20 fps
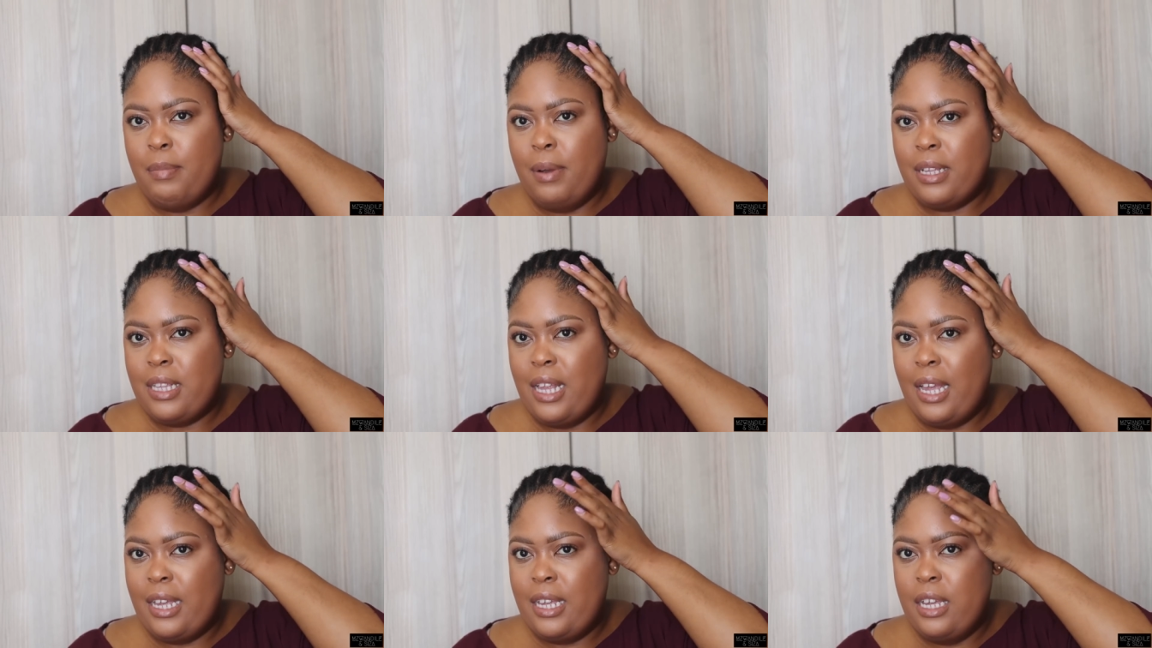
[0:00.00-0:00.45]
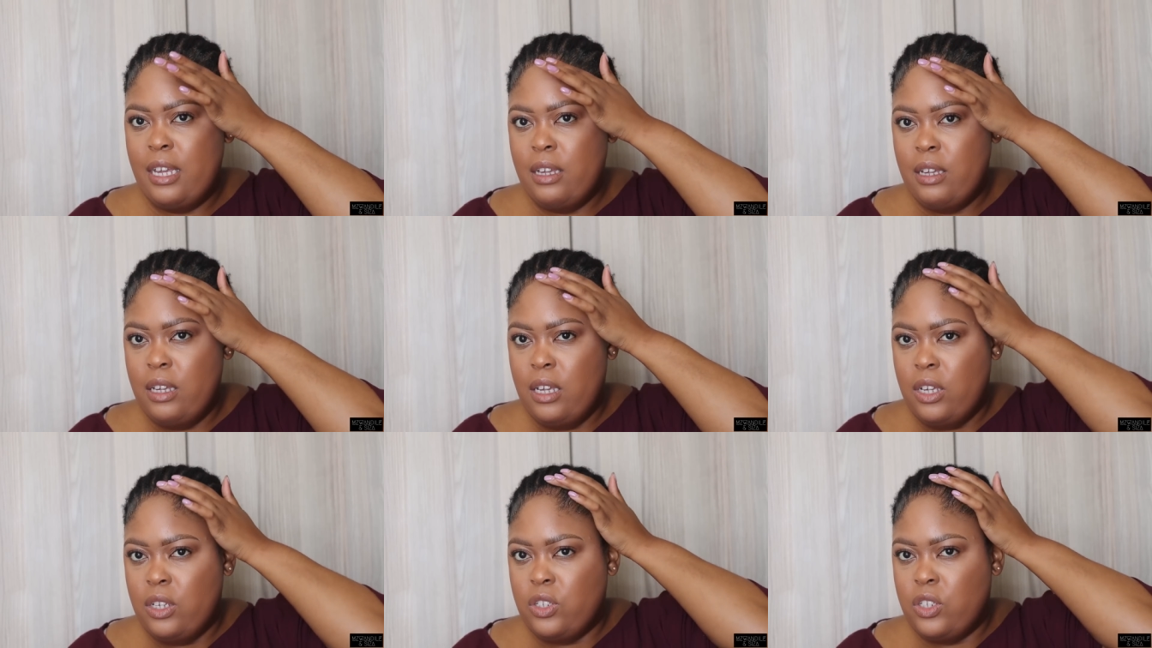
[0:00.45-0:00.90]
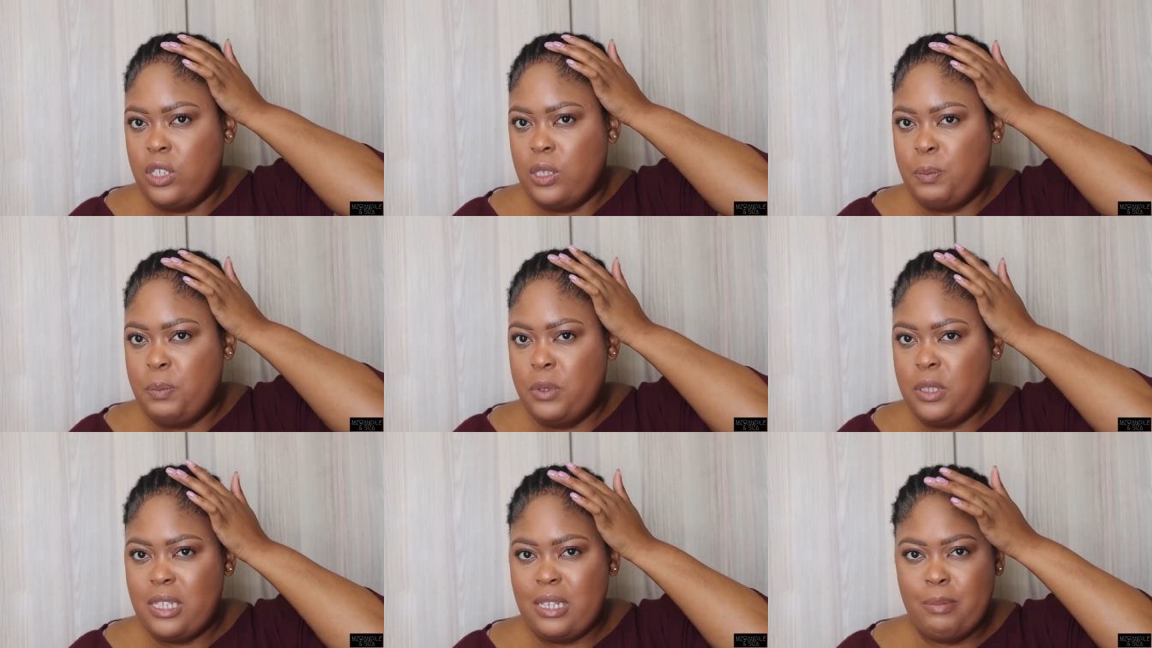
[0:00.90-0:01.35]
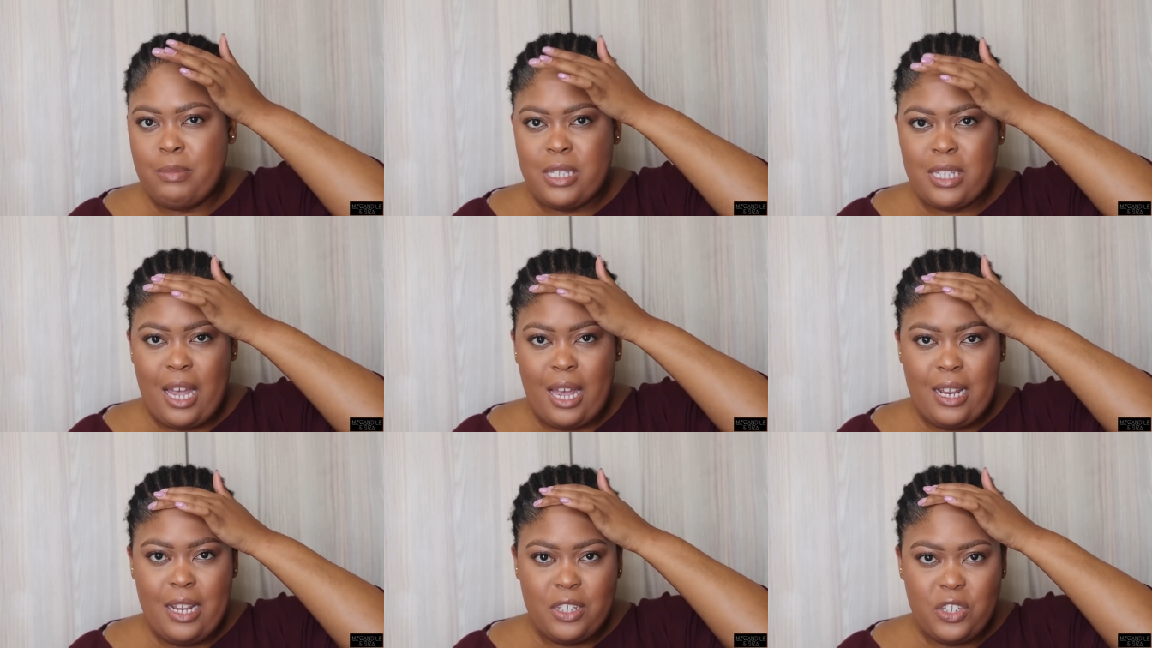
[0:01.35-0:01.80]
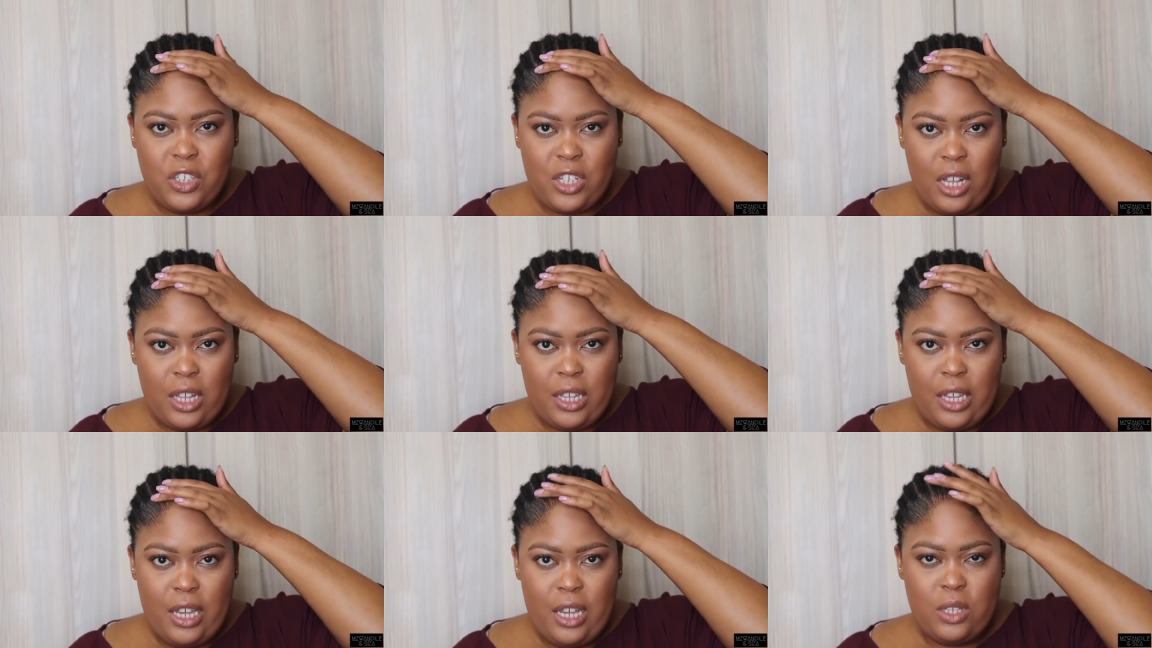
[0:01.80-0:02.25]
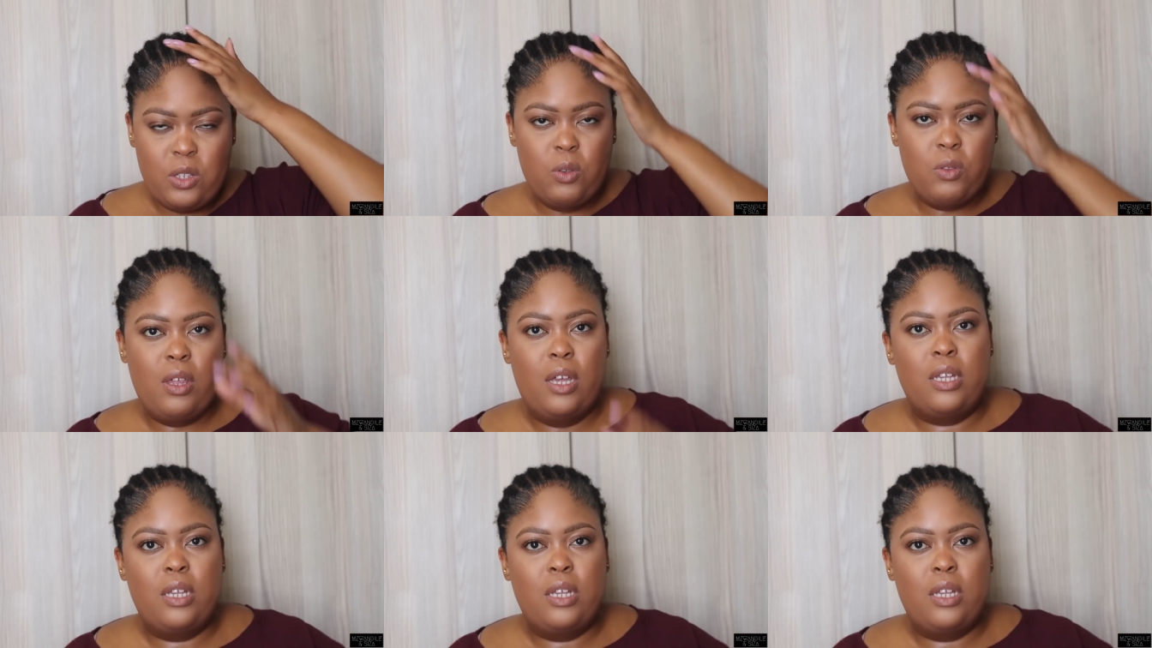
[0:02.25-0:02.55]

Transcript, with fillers: but like just put some styling gel here so